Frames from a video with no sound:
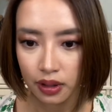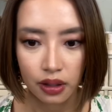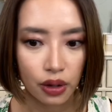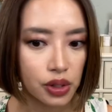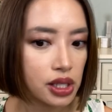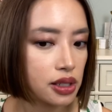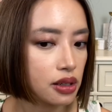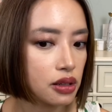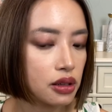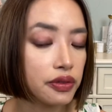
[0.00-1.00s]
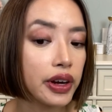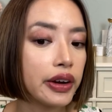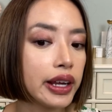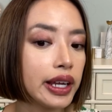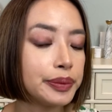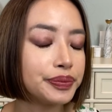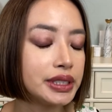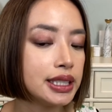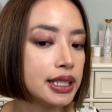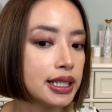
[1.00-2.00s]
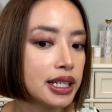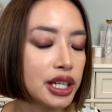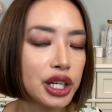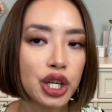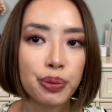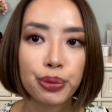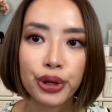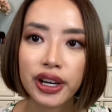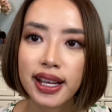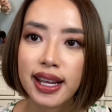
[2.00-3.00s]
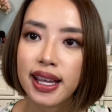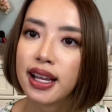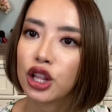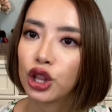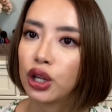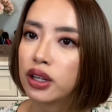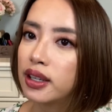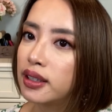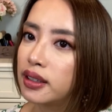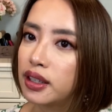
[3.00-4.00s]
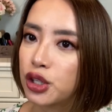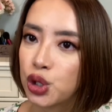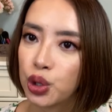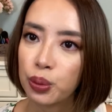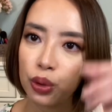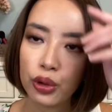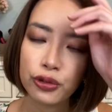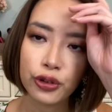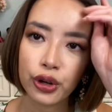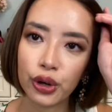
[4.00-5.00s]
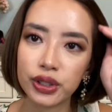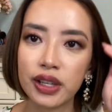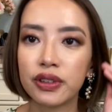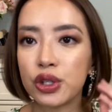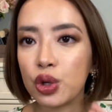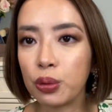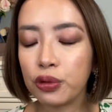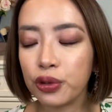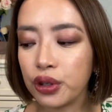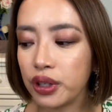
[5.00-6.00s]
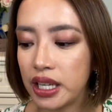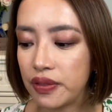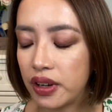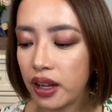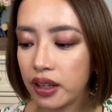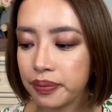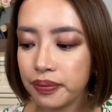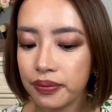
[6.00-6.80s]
You know, it's still a very pretty look, suitable for, definitely suitable for evening.